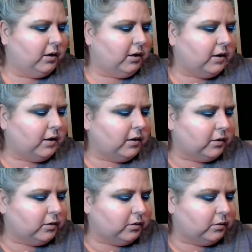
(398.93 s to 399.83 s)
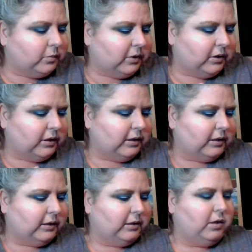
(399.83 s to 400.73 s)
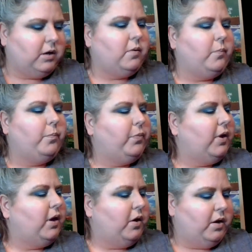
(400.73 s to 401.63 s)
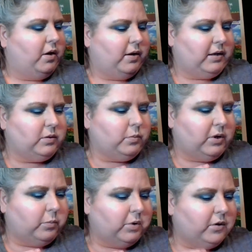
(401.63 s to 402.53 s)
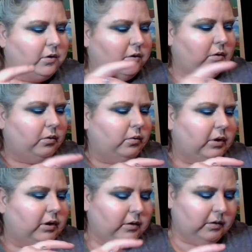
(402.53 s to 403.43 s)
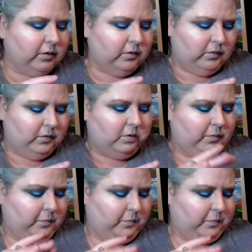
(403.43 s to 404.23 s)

And then next one I'm going to do is